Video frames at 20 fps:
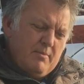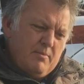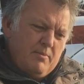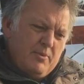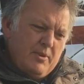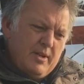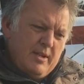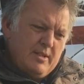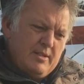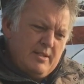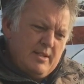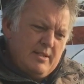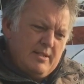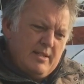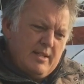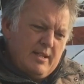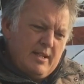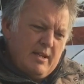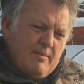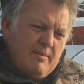branches
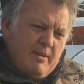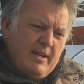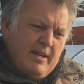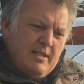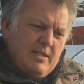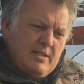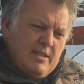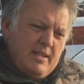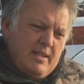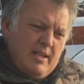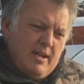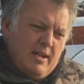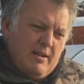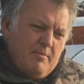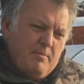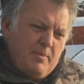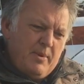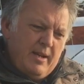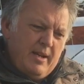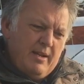that come out into the
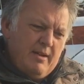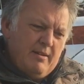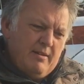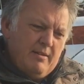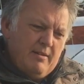armpit.